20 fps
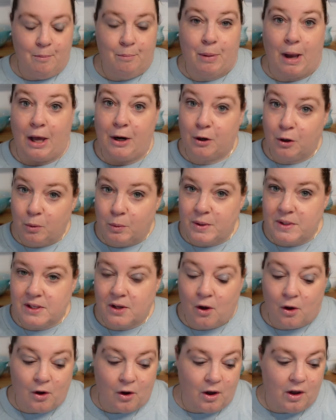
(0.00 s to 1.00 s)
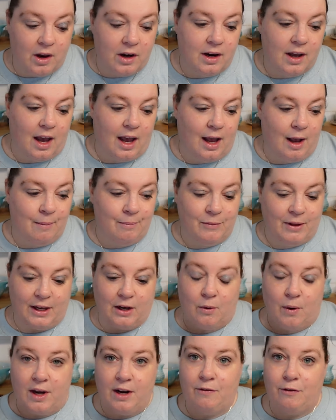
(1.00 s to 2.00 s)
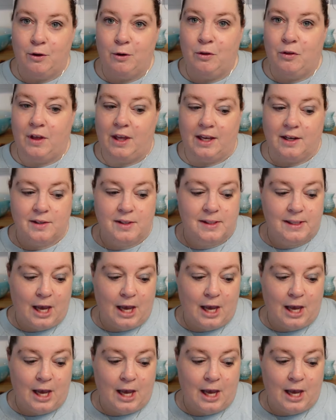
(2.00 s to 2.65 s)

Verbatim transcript: Butter was on, um, like quite a few things.